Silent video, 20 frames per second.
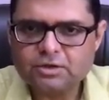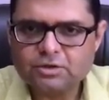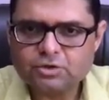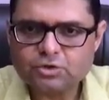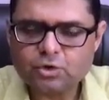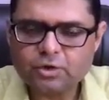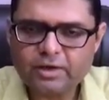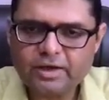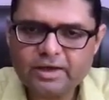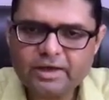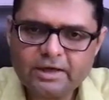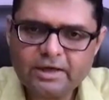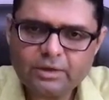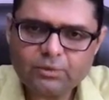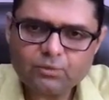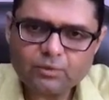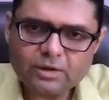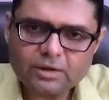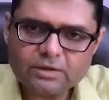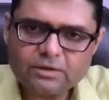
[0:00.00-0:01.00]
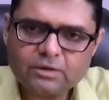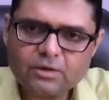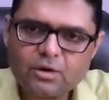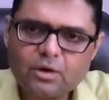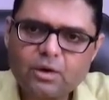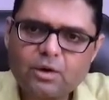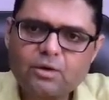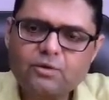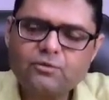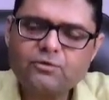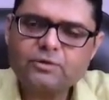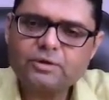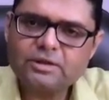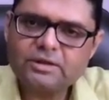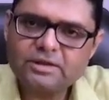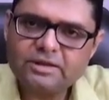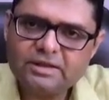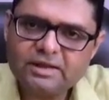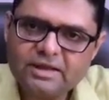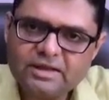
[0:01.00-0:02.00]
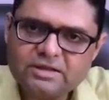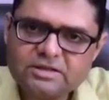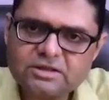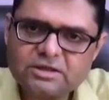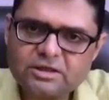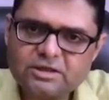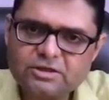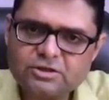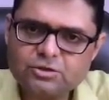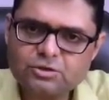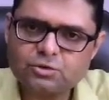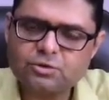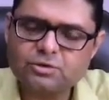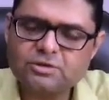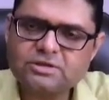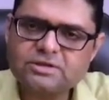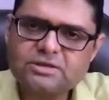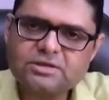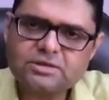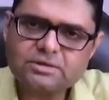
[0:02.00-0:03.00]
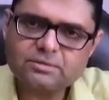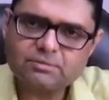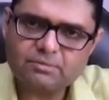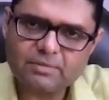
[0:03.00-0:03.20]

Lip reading: So any one of these three sources,